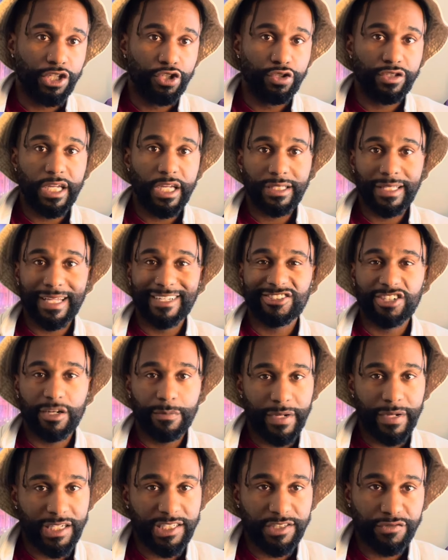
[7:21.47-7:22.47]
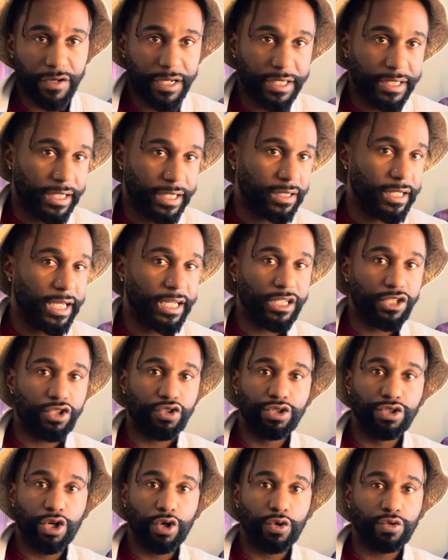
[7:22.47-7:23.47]
You think that's your best friend and they,
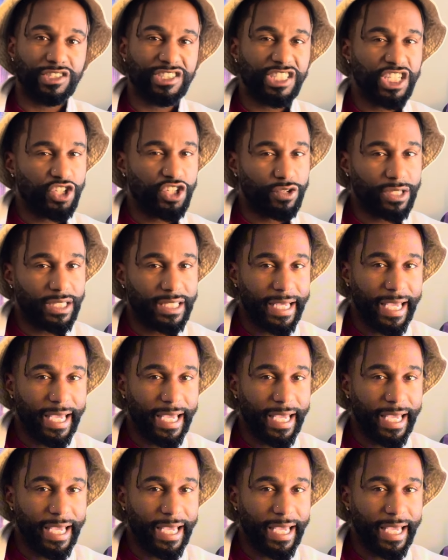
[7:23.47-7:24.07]
secretly